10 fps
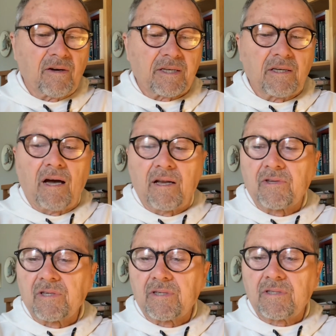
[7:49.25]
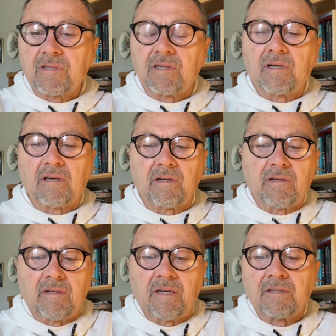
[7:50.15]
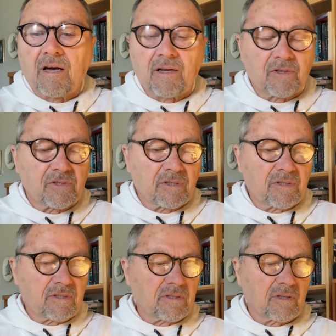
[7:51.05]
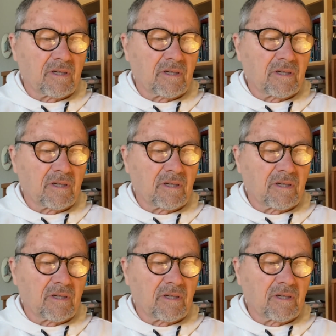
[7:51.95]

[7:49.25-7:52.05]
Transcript: Archaeologists, Indologists,